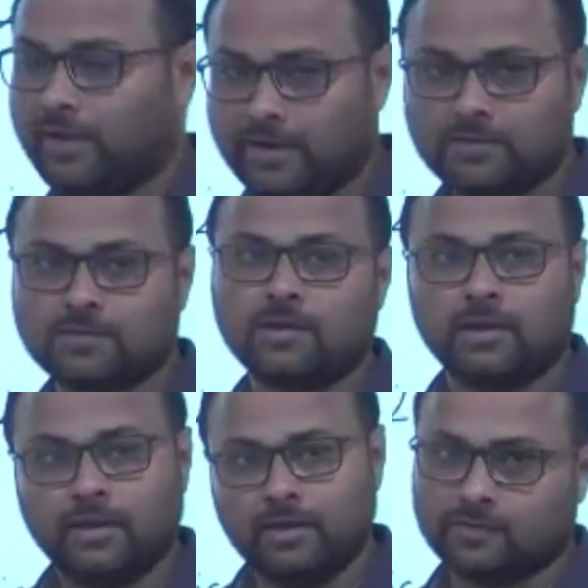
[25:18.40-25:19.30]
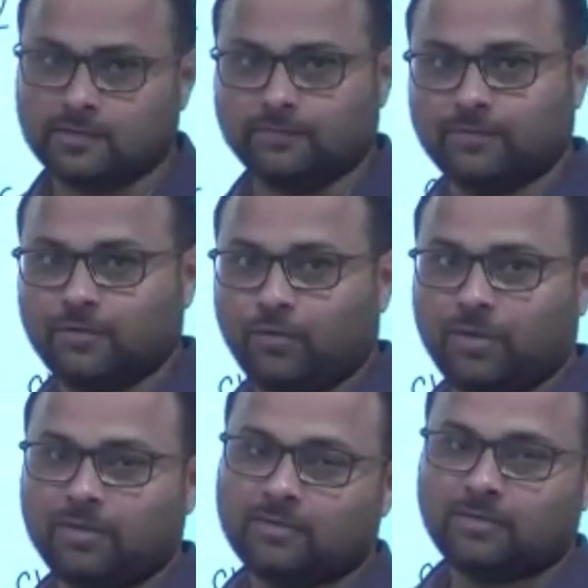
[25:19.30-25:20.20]
rights itself.
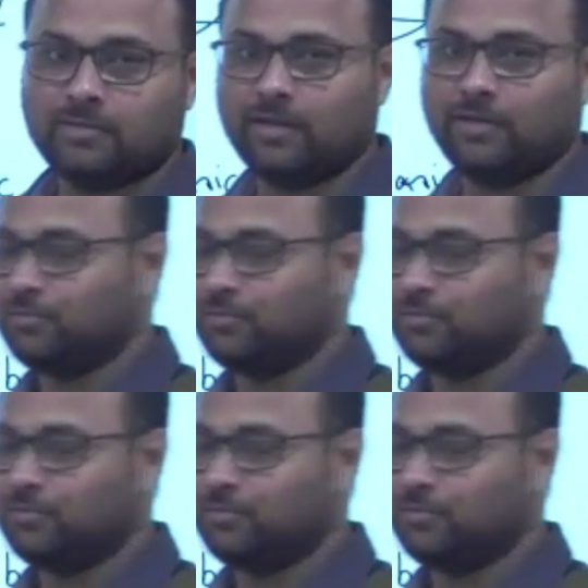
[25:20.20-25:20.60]
Okay. Thank